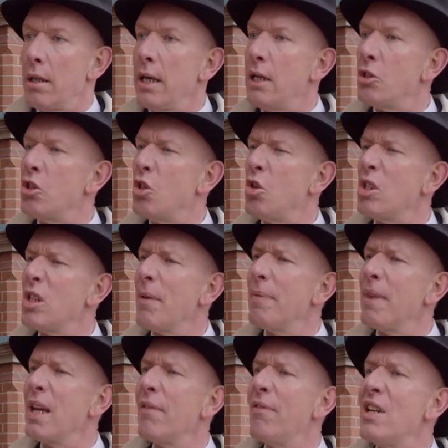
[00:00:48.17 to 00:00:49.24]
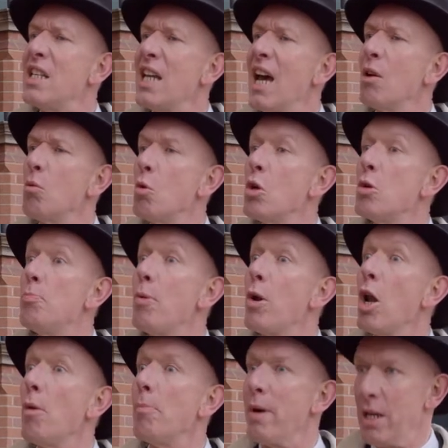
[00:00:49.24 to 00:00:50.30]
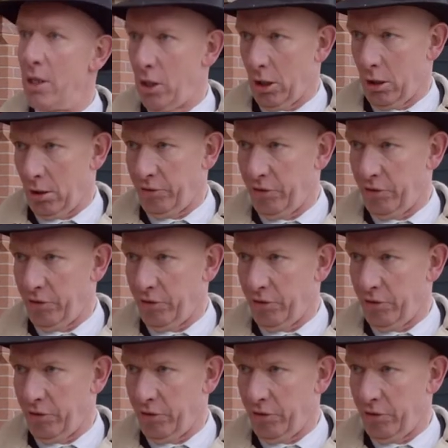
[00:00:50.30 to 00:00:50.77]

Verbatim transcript: things took something of a downward plummet